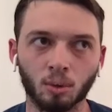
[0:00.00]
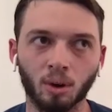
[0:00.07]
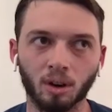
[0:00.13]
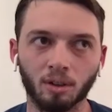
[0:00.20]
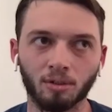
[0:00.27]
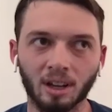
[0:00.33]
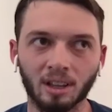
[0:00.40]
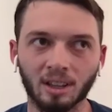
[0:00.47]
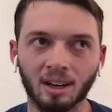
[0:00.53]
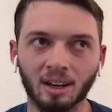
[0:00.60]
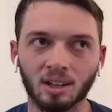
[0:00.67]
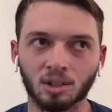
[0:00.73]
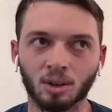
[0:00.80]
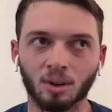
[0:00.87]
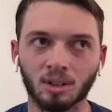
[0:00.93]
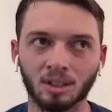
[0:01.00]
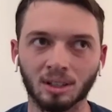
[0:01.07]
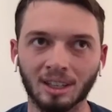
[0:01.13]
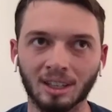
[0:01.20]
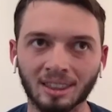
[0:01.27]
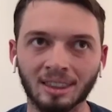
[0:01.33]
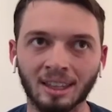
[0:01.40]
quantify that, and it's hard to
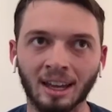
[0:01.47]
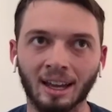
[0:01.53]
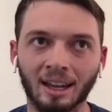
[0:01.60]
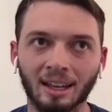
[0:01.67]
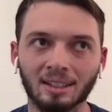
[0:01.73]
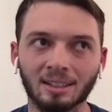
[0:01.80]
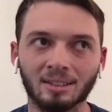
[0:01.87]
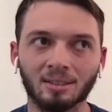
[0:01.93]
get that